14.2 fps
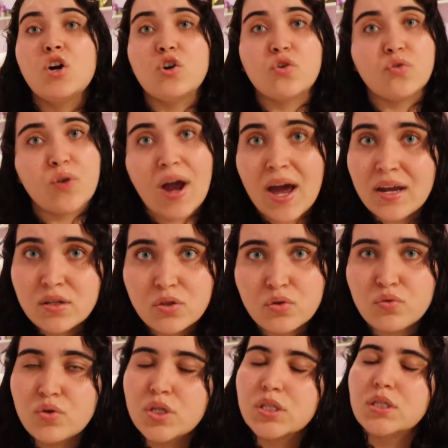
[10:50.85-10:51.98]

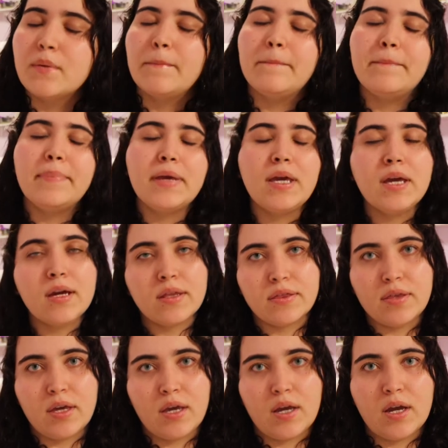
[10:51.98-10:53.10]
Gratitude is a big
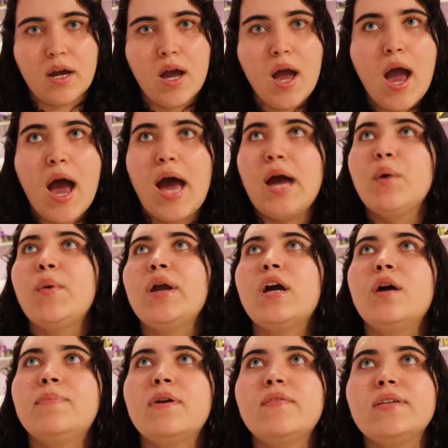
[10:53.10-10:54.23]
thing. I wake
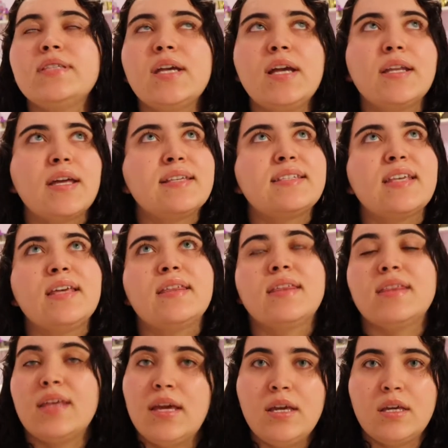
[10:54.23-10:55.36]
up every day and I say
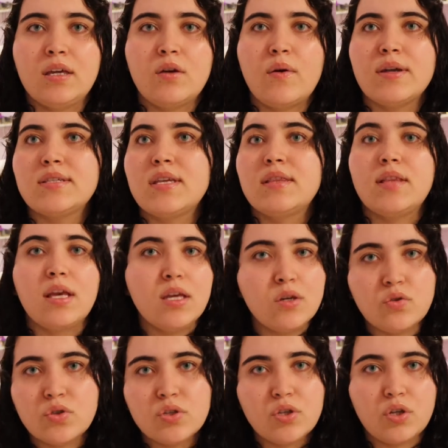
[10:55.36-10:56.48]
thank you. I say thank
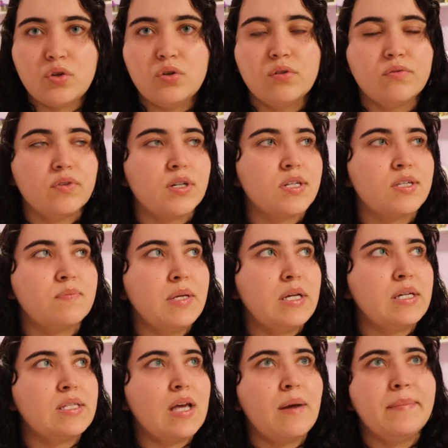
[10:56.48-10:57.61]
you to the universe
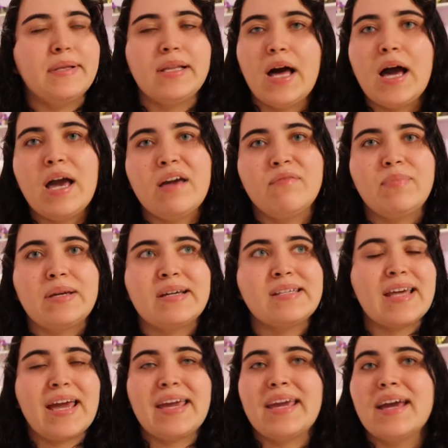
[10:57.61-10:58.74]
because I'm alive, because
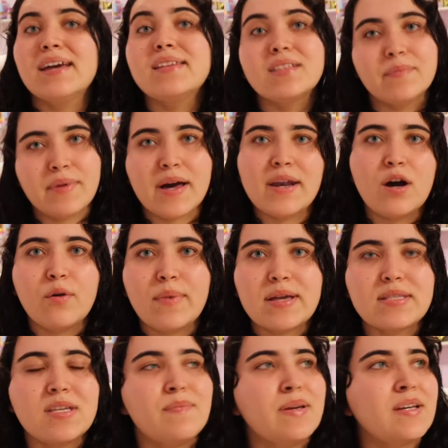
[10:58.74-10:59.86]
I get to plan out my
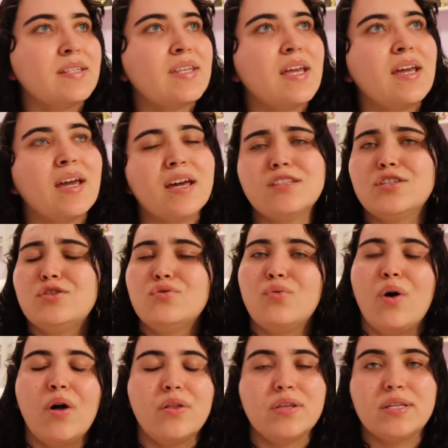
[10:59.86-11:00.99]
day, because I get to do
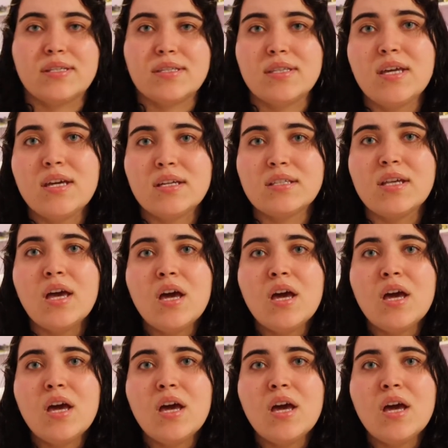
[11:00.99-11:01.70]
all these things.